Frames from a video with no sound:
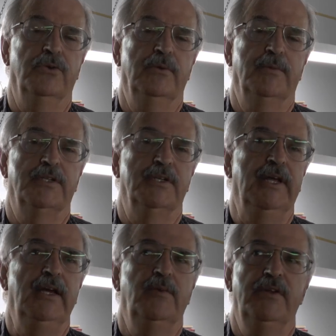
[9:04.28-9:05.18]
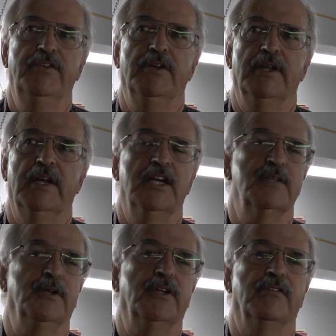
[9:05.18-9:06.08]
But to date, we feel that it has
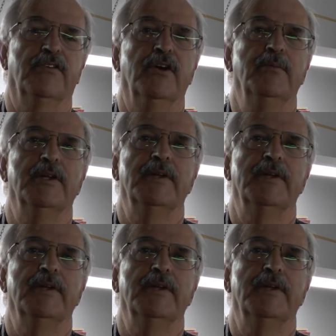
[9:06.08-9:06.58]
been confirmed.